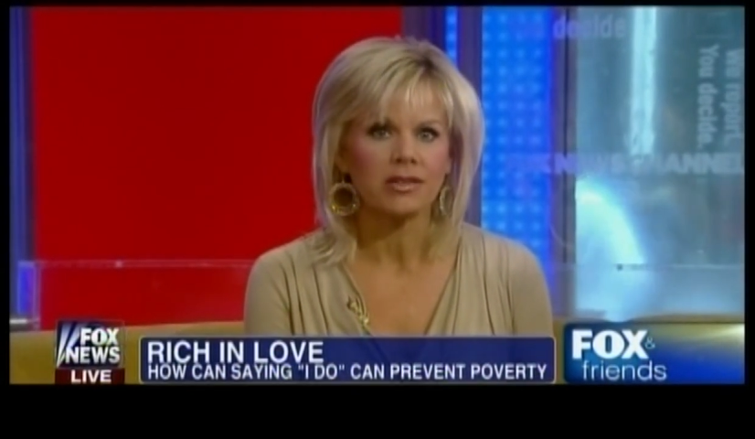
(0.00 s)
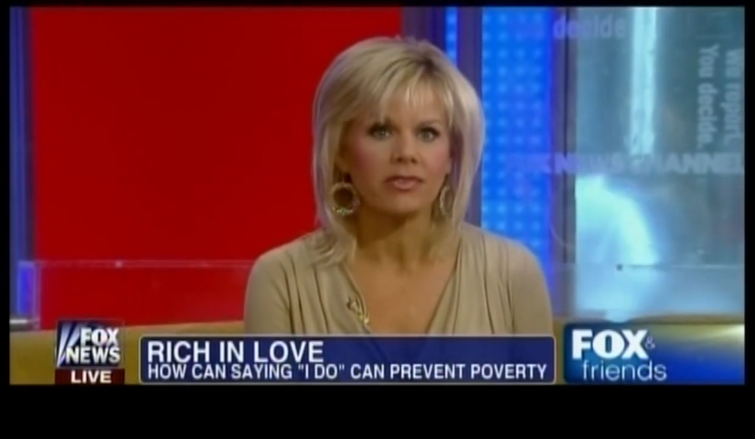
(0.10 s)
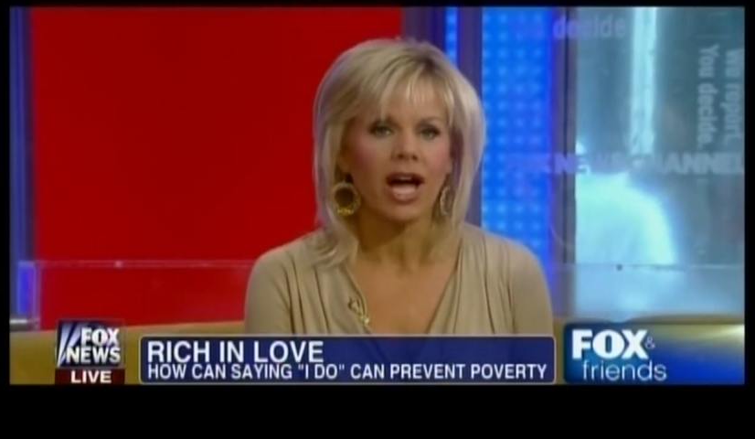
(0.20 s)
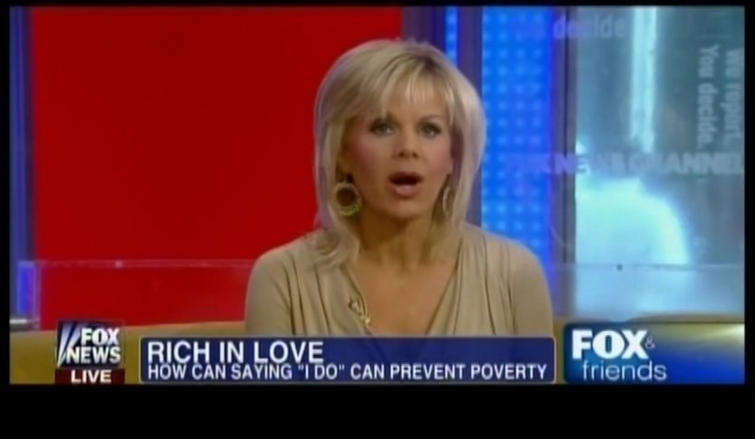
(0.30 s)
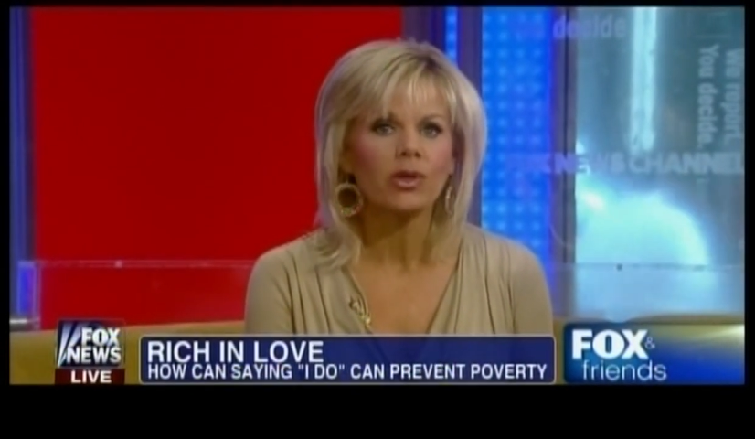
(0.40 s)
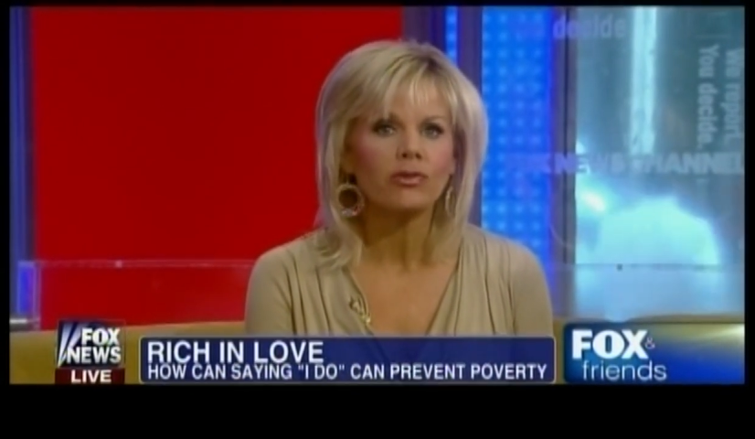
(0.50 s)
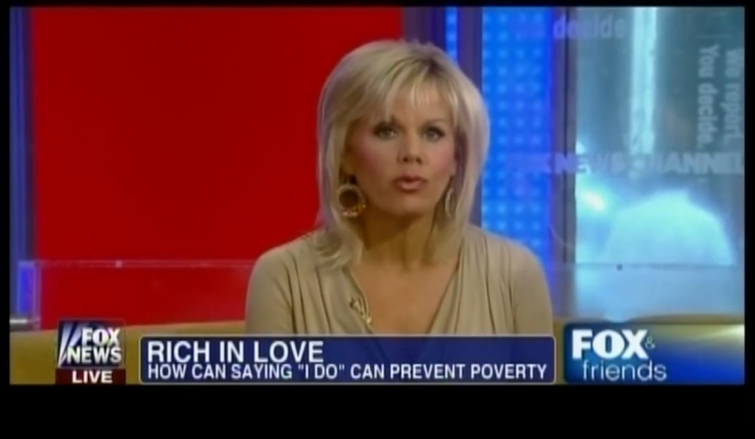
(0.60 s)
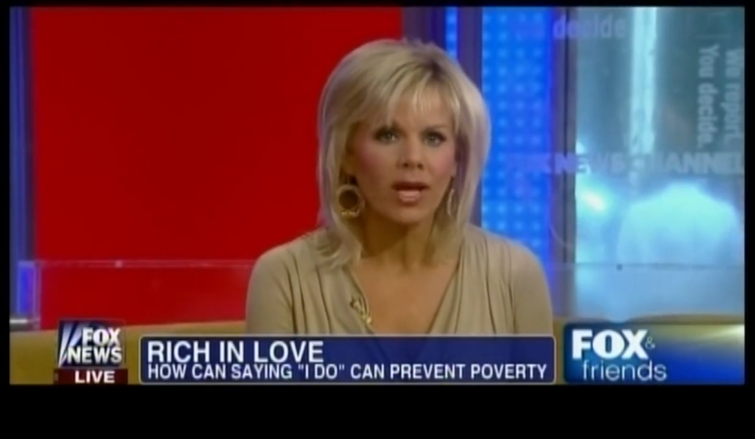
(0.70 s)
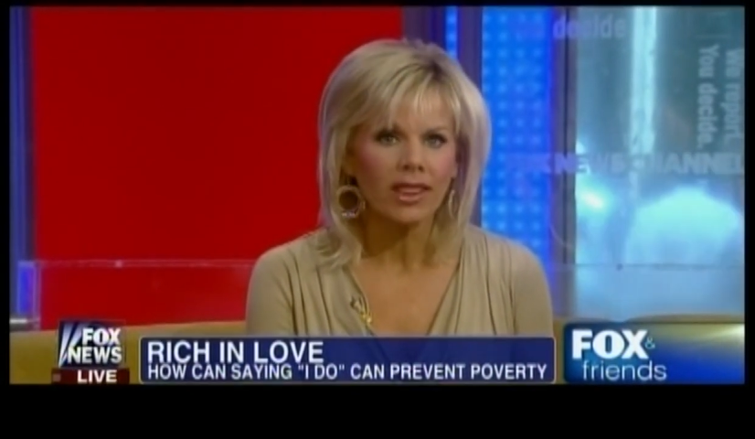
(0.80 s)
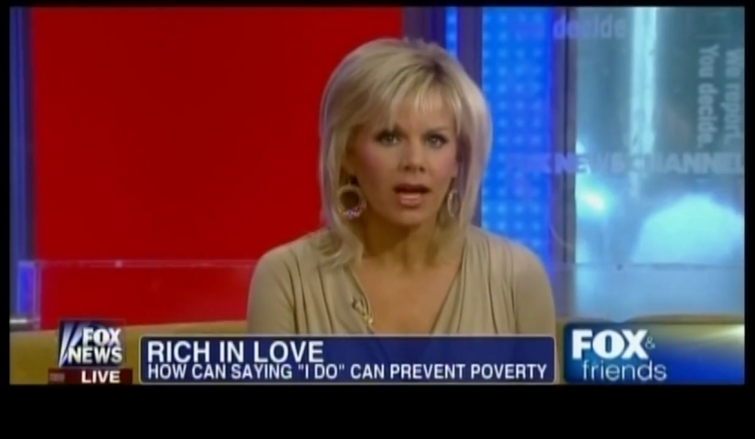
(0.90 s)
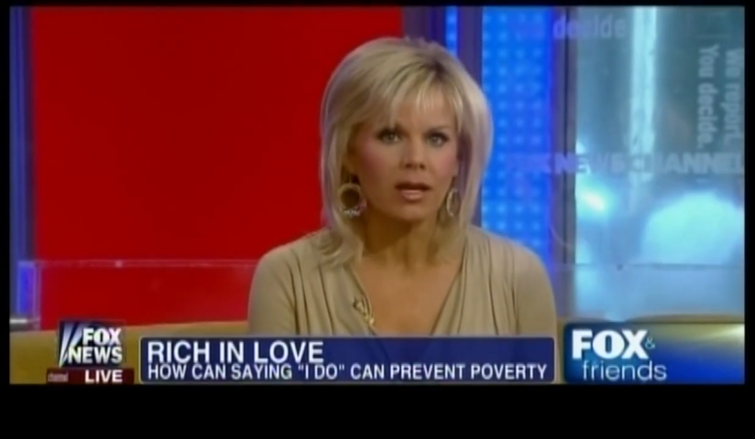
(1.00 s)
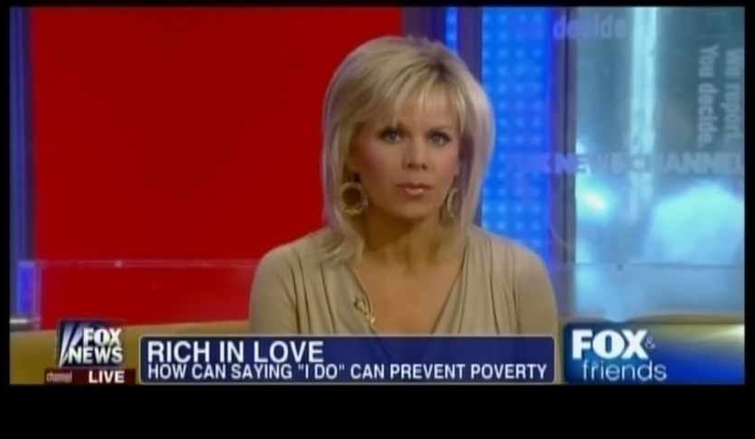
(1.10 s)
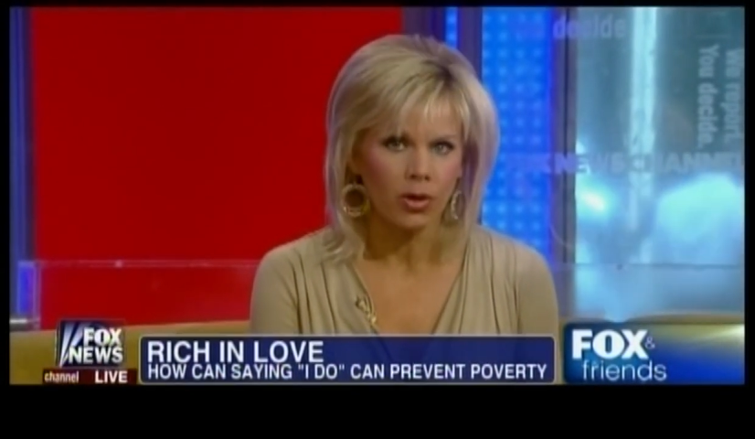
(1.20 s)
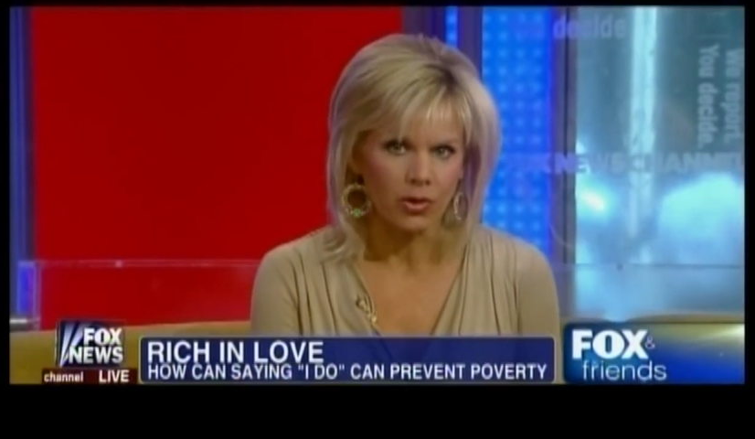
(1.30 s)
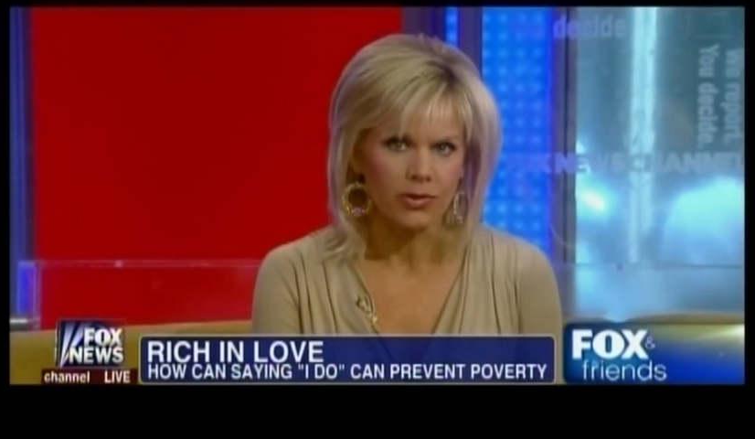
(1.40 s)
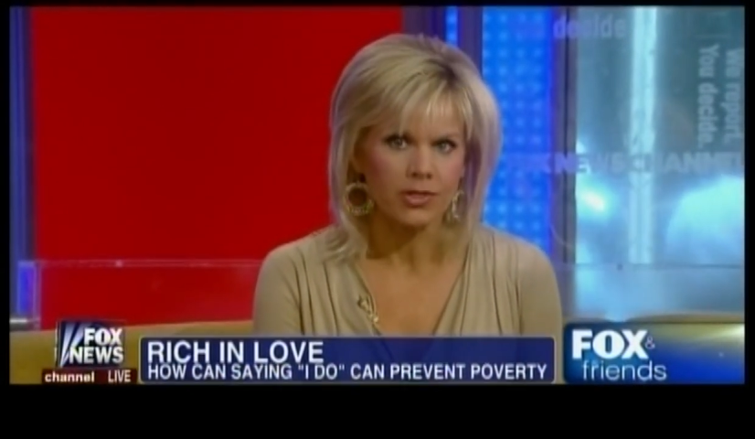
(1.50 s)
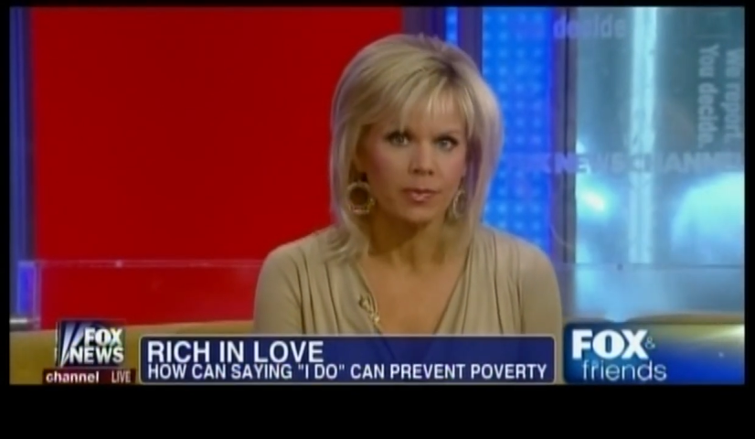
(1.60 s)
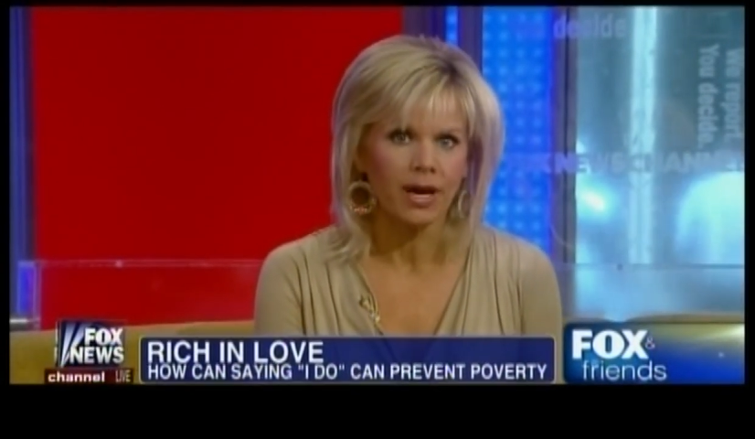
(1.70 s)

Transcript: of out-of-wedlock births.